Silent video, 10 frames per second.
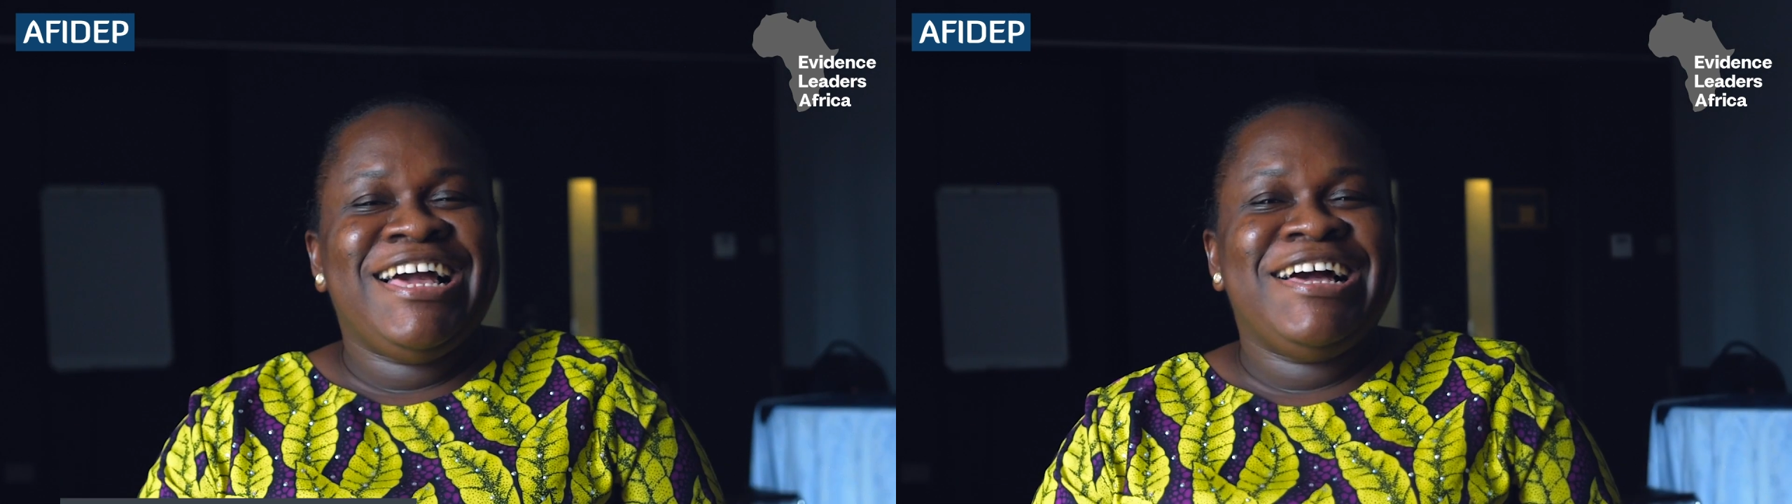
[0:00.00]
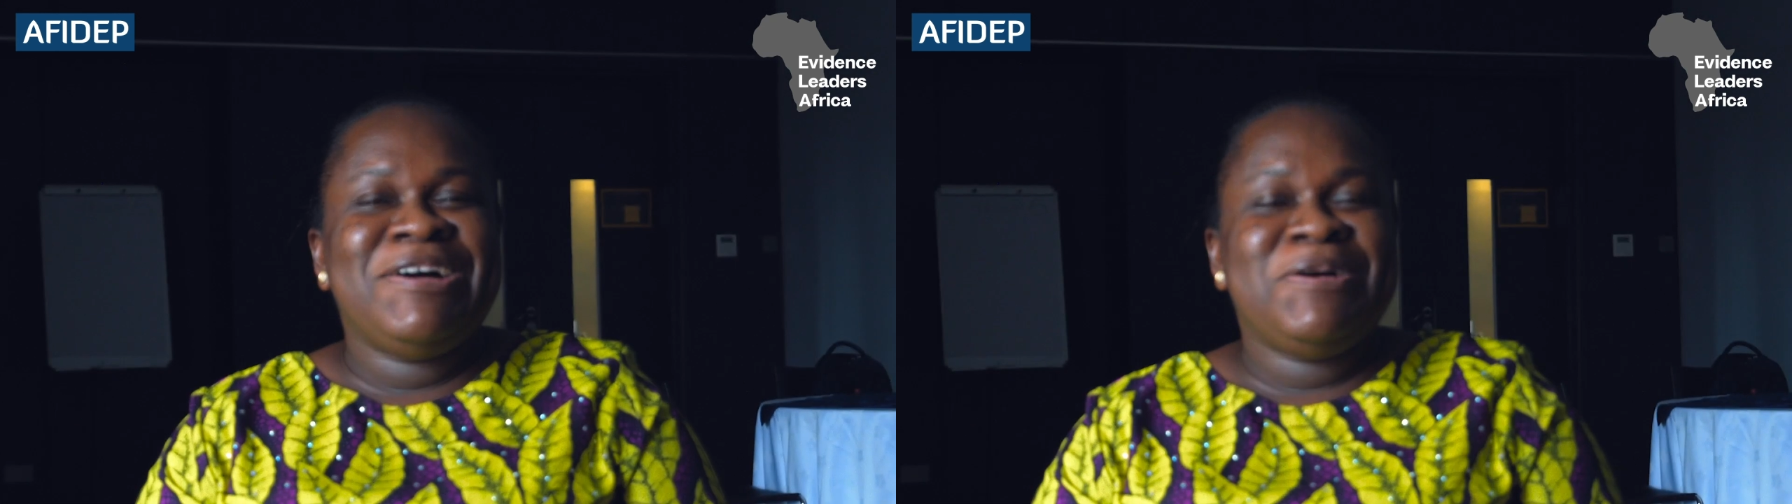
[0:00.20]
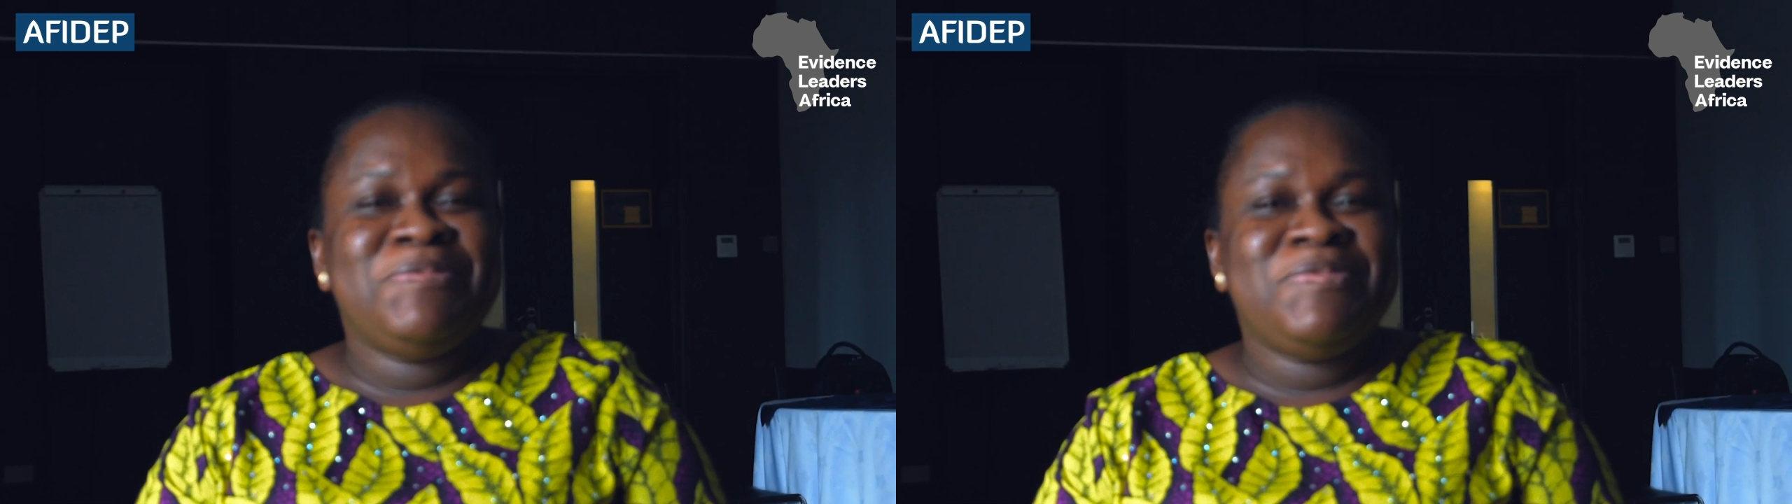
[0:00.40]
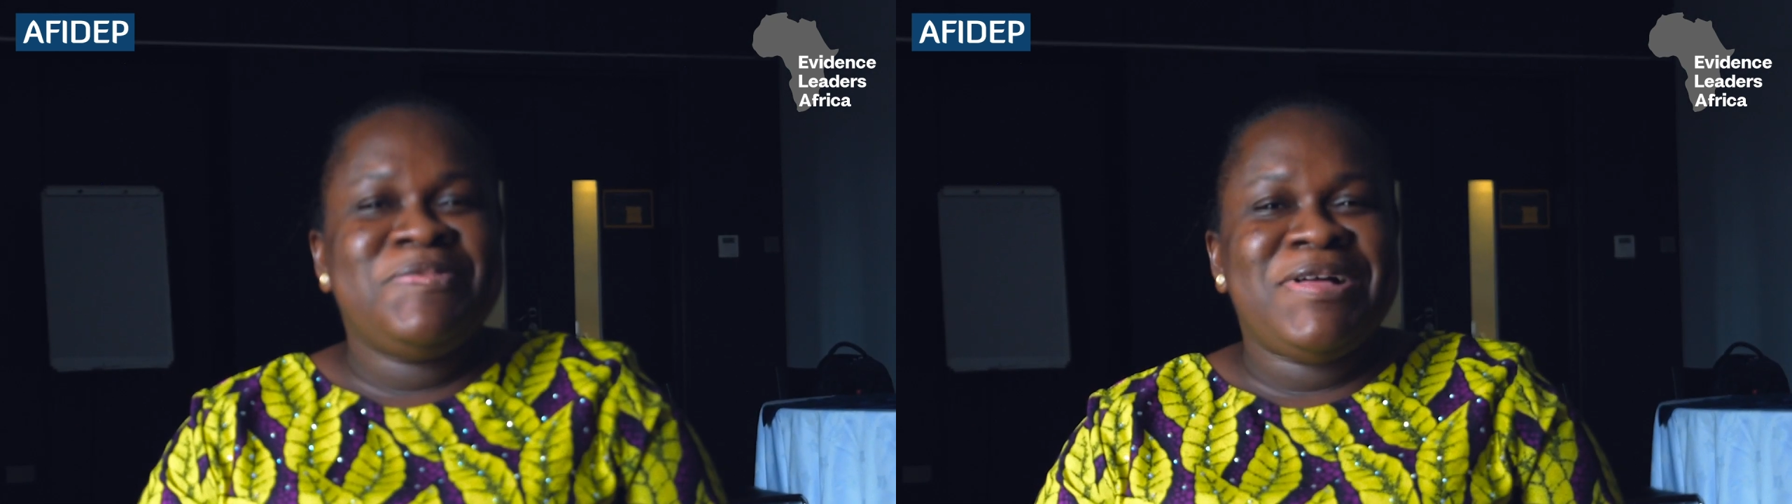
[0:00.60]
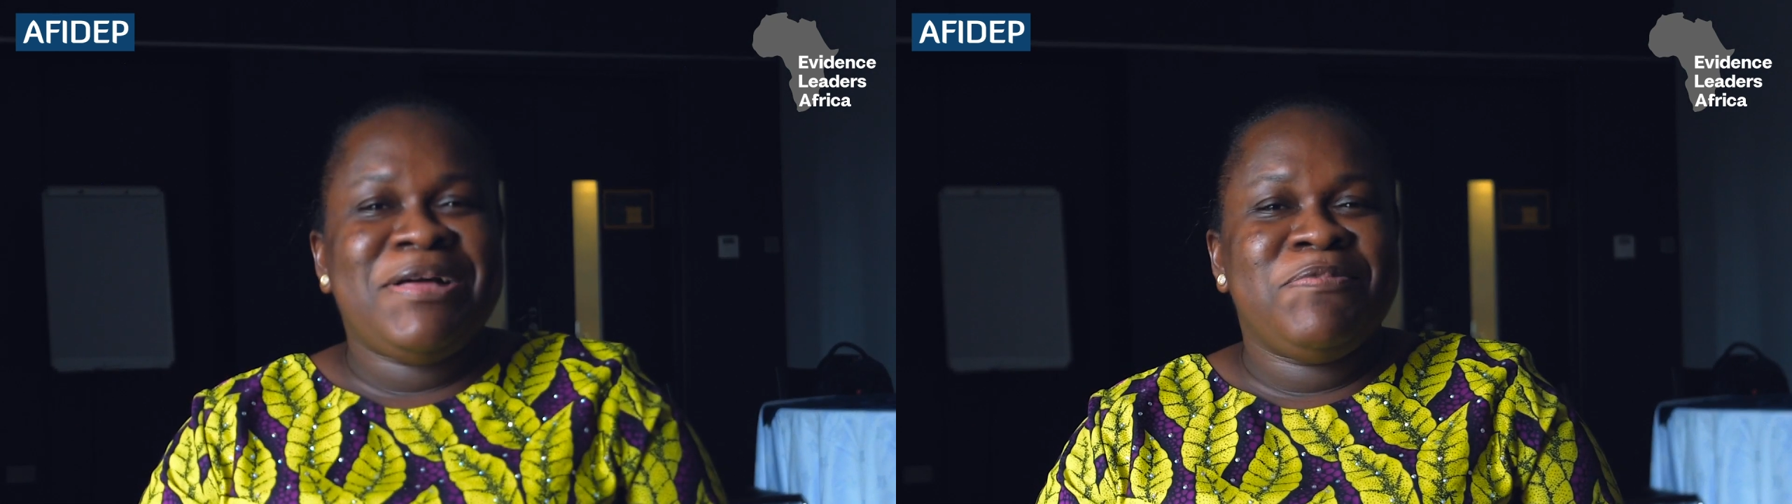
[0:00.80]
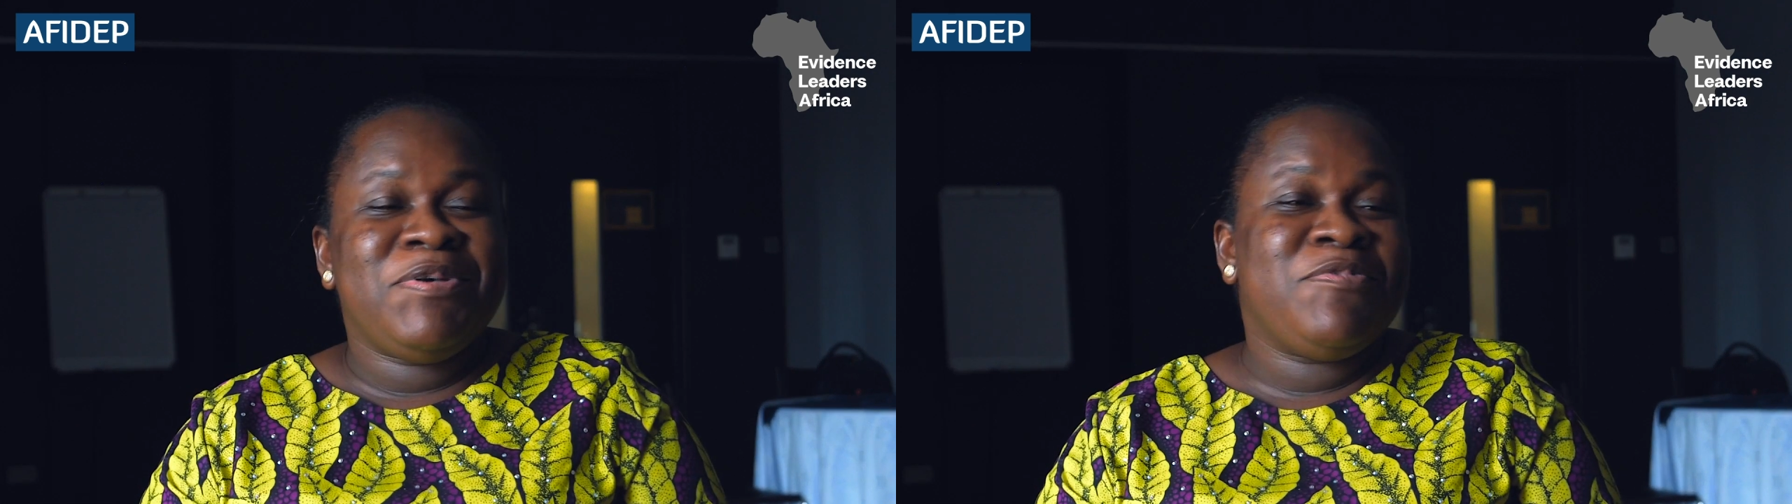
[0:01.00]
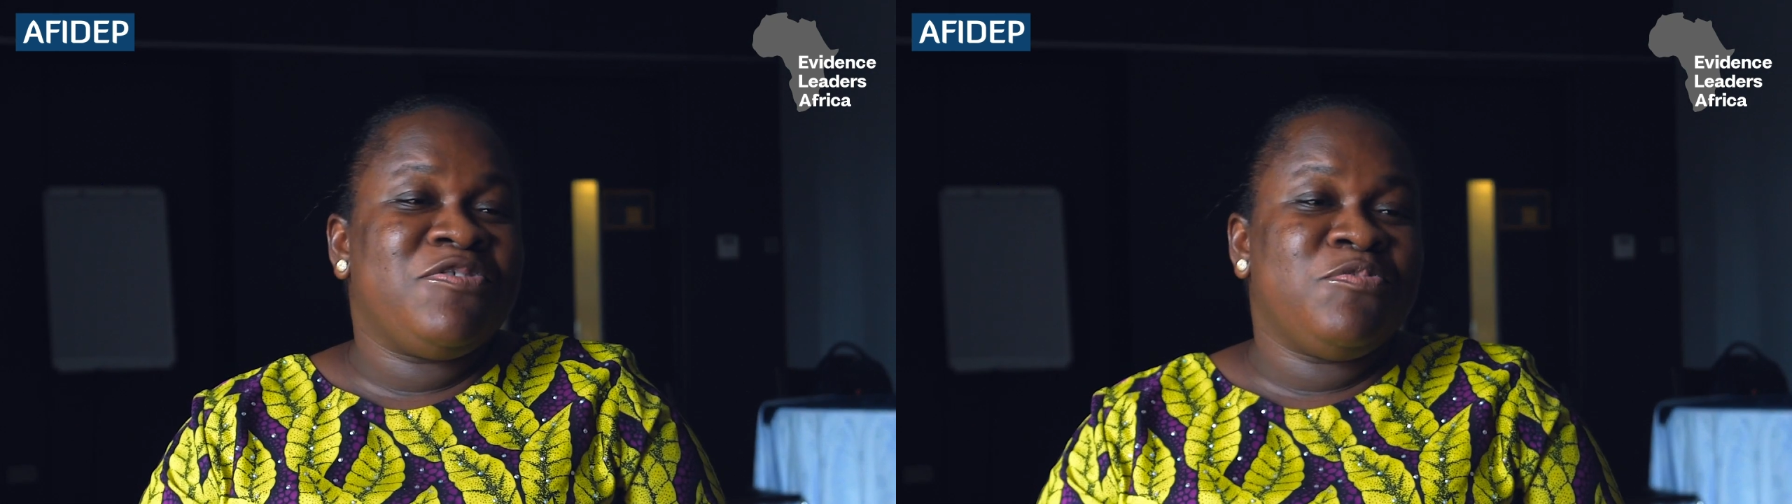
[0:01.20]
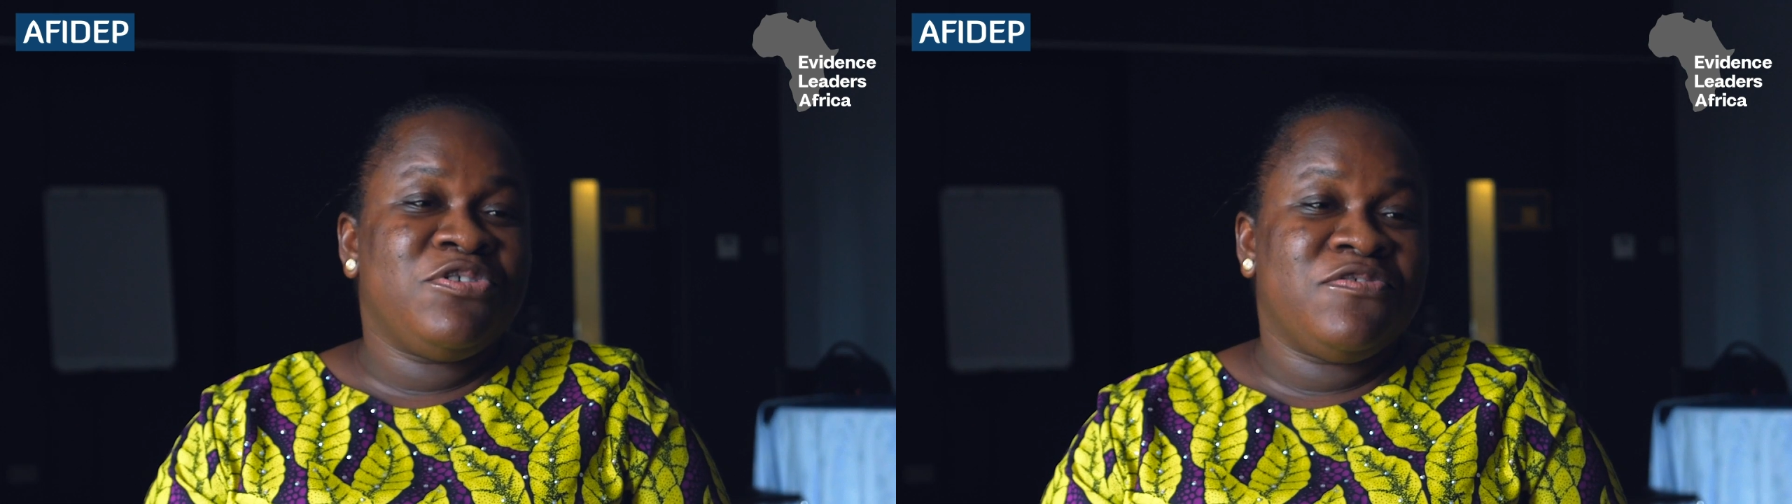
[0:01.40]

I'm a member of the Board